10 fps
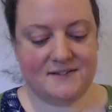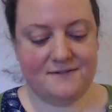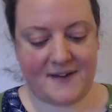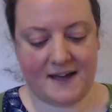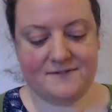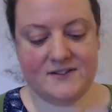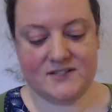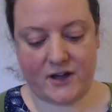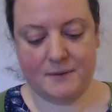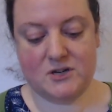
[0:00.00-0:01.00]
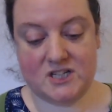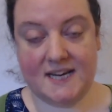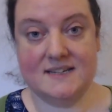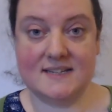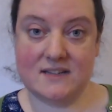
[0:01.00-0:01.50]
Pfaff sewing
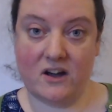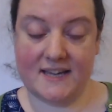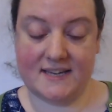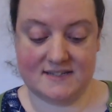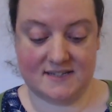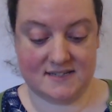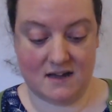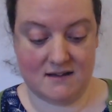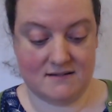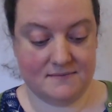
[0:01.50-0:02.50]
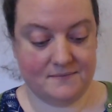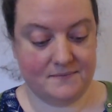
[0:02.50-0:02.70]
machine designed to sew?